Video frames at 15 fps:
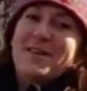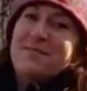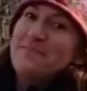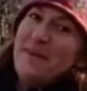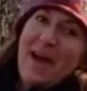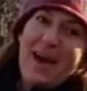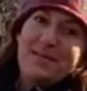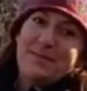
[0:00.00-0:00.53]

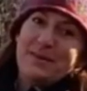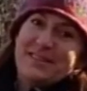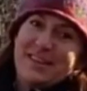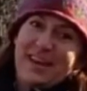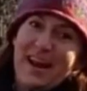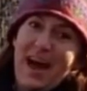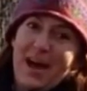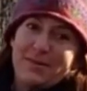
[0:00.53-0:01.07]
Mammals
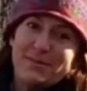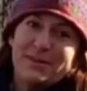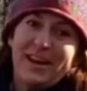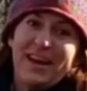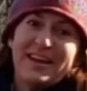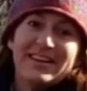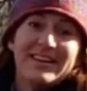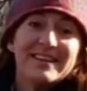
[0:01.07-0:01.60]
that
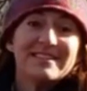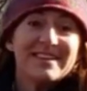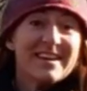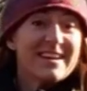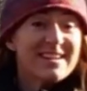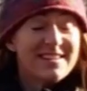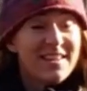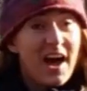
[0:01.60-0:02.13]
hibernate need to
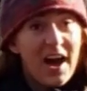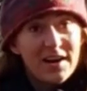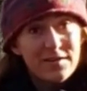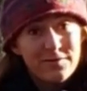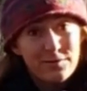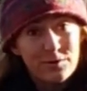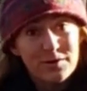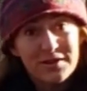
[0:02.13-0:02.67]
eat a lot of
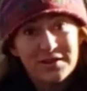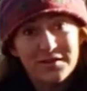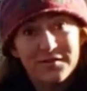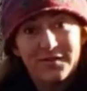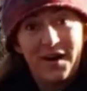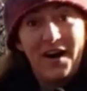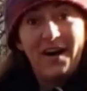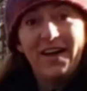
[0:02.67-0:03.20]
food in the
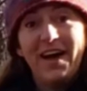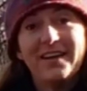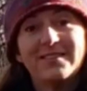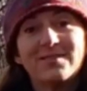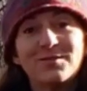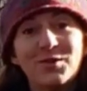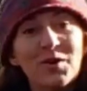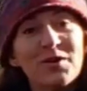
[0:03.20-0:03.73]
fall and
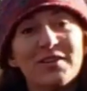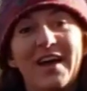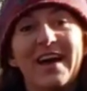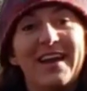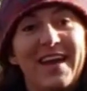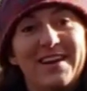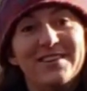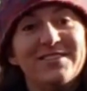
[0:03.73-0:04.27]
store that
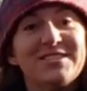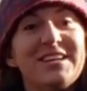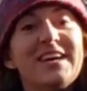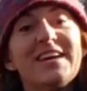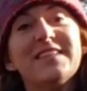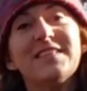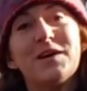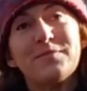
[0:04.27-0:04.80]
energy
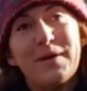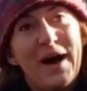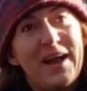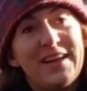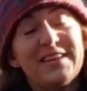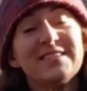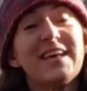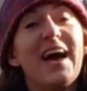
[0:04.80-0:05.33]
in their
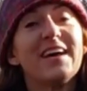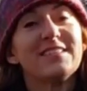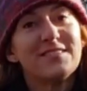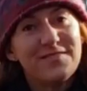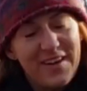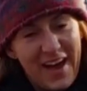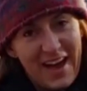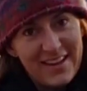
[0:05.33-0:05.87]
bodies as
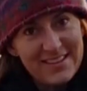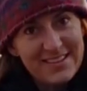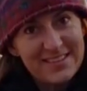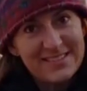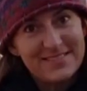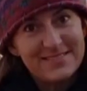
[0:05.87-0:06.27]
fat.